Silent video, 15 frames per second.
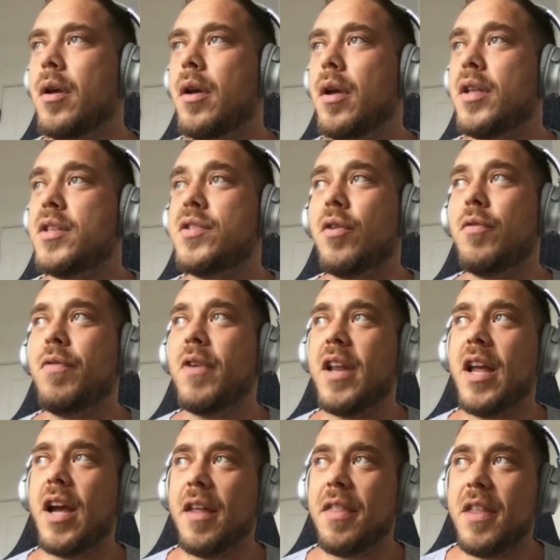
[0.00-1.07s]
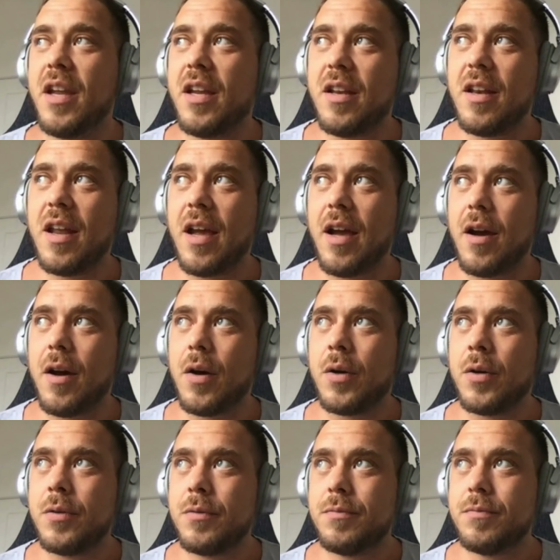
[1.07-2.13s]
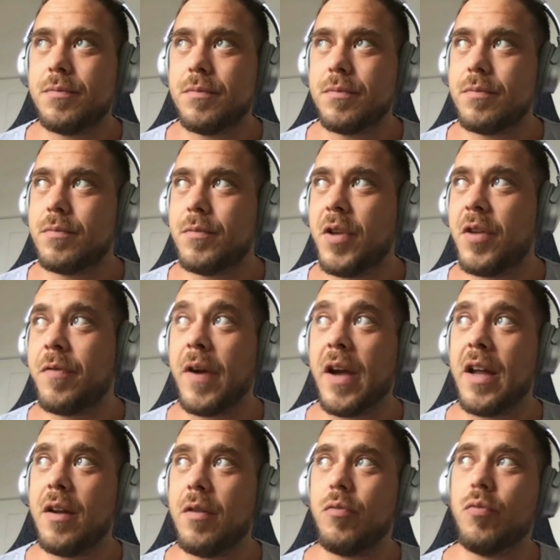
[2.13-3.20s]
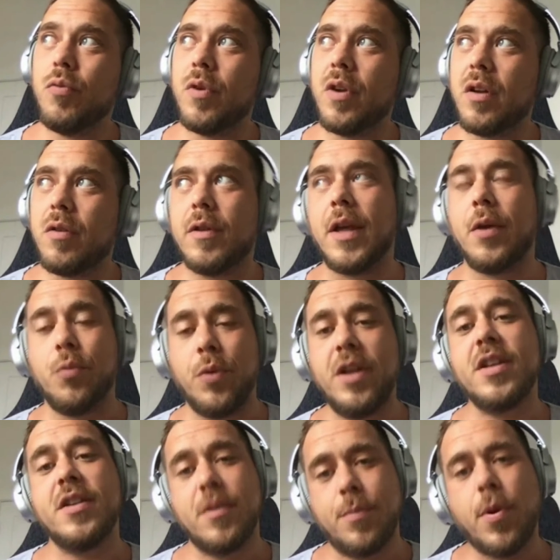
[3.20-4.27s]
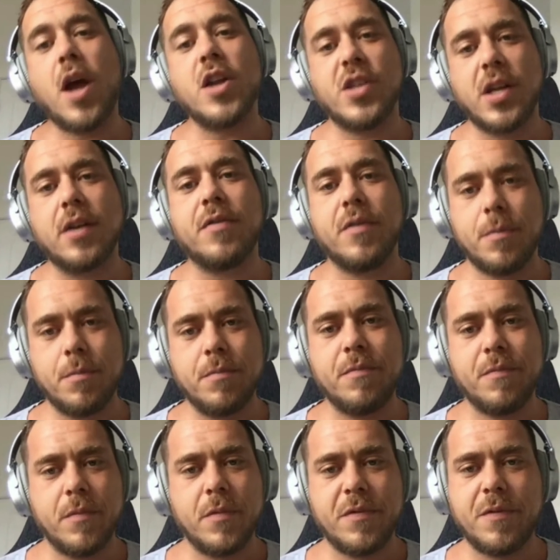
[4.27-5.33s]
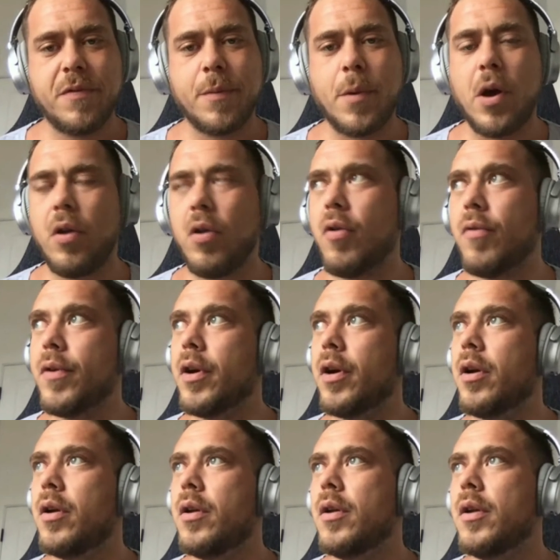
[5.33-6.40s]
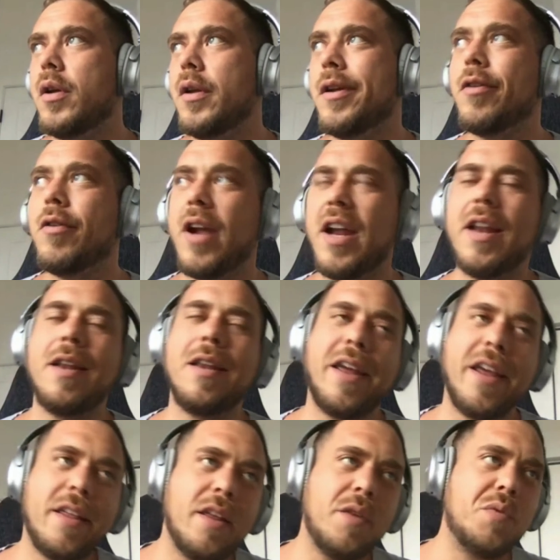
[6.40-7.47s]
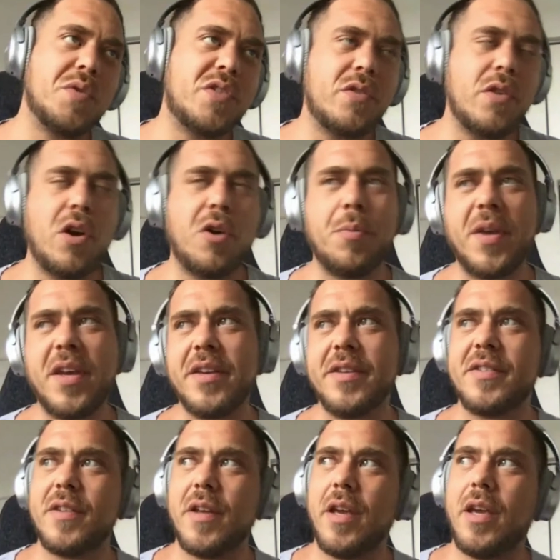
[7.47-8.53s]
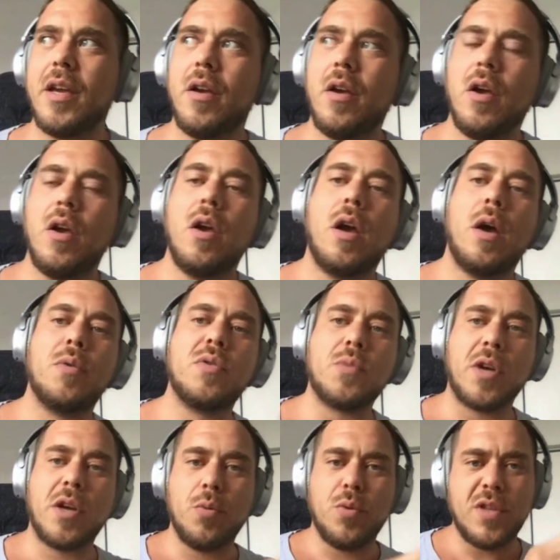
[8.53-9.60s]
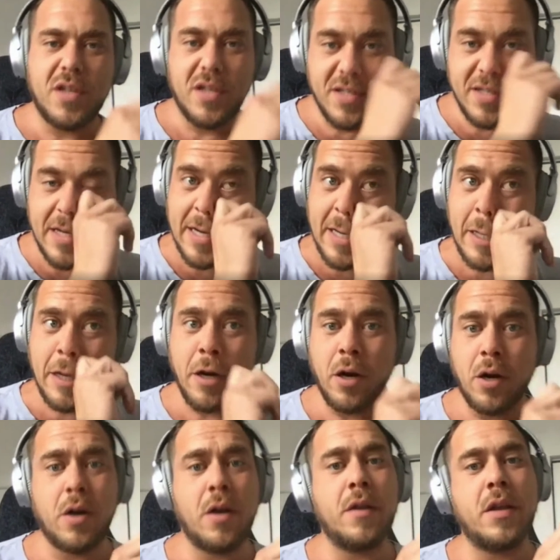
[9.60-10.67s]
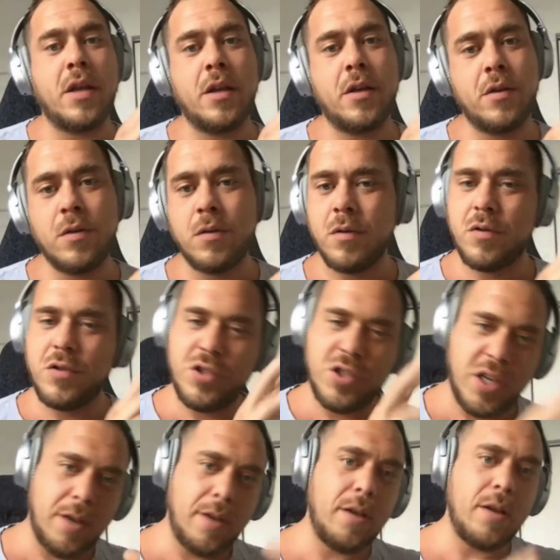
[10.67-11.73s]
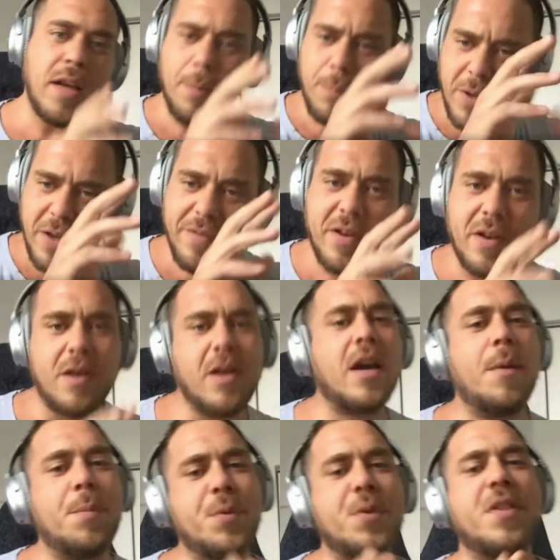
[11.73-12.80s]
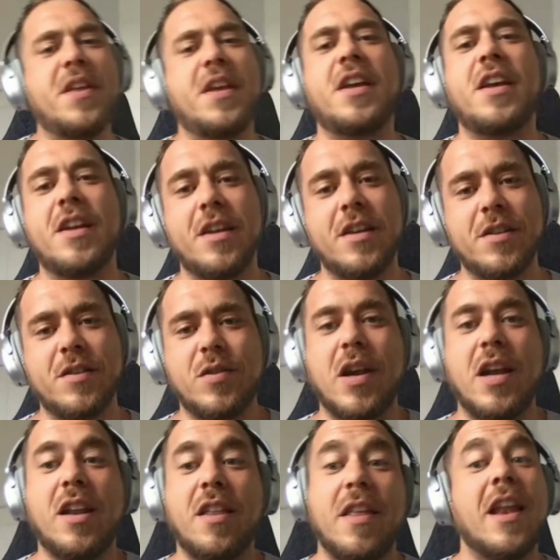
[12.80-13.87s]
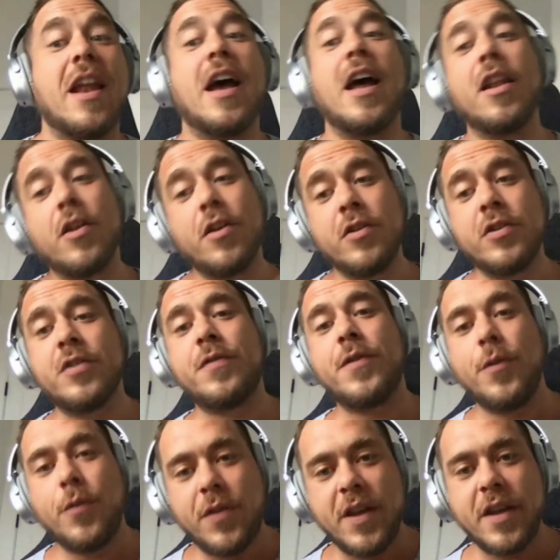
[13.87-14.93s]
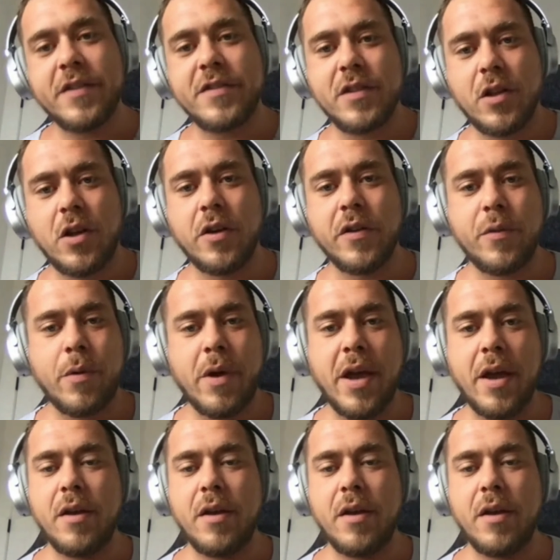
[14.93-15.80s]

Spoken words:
It's so funny. I think now, if I redid the project from all over, now granted, like it was slow because like I was working with a designer, and then she pivoted a couple of things, right? And then I learned a few things along the way.